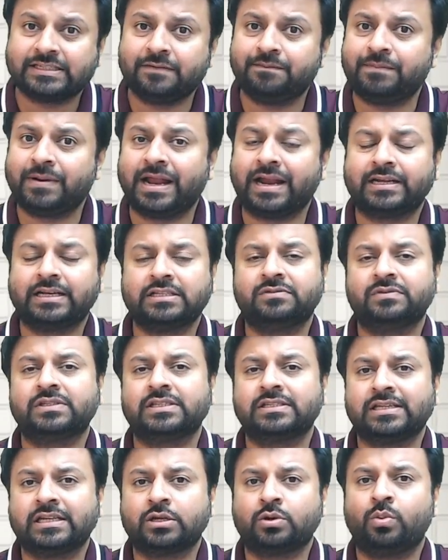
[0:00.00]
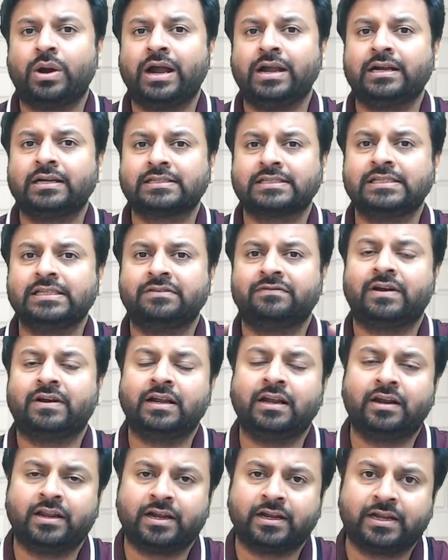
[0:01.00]
practice which is required at CA
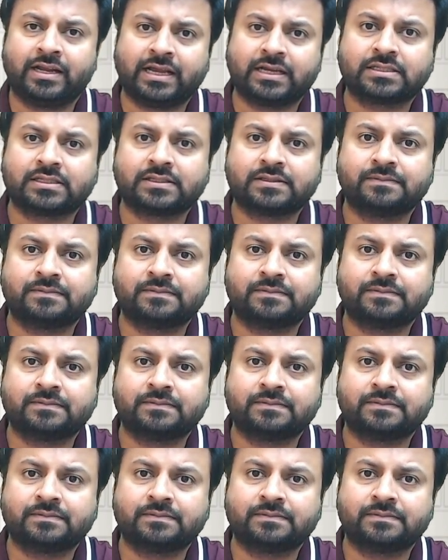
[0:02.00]
final direct tax.